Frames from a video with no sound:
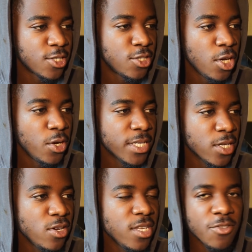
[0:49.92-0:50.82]
so it's
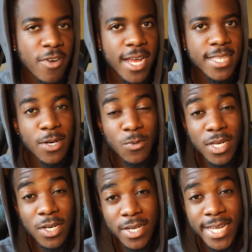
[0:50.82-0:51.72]
only right that
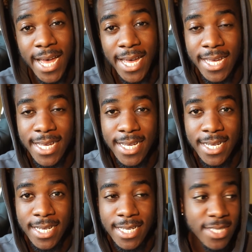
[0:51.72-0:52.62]
we look at
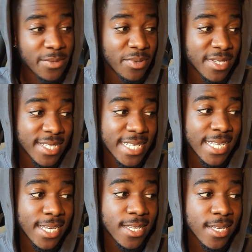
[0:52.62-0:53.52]
the
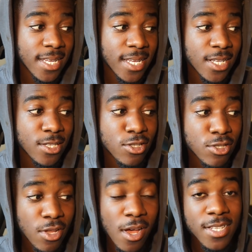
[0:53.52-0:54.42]
Brazilian
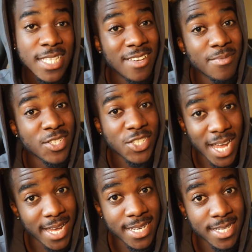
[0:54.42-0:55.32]
stars that have been
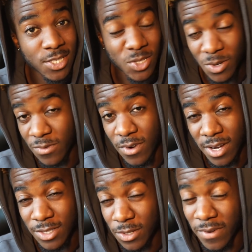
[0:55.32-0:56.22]
shining so
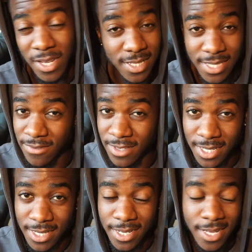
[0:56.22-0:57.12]
far in
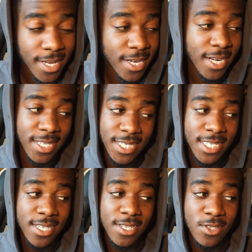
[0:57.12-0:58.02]
2017 because
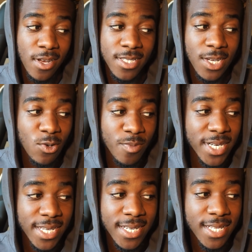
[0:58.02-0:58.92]
these are the stars that will be
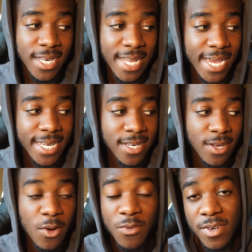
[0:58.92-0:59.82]
leading the line,
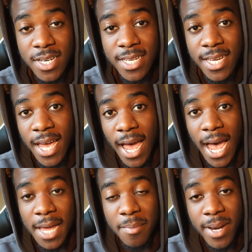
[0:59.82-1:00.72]
hopefully,
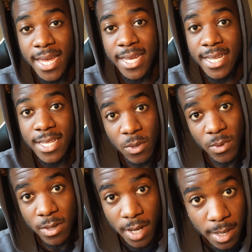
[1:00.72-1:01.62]
and playing in the
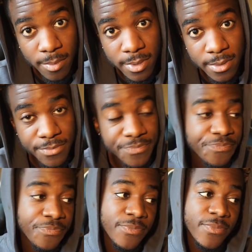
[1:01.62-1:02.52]
World Cup,
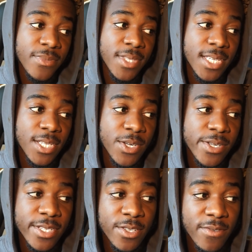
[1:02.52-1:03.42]
you know, in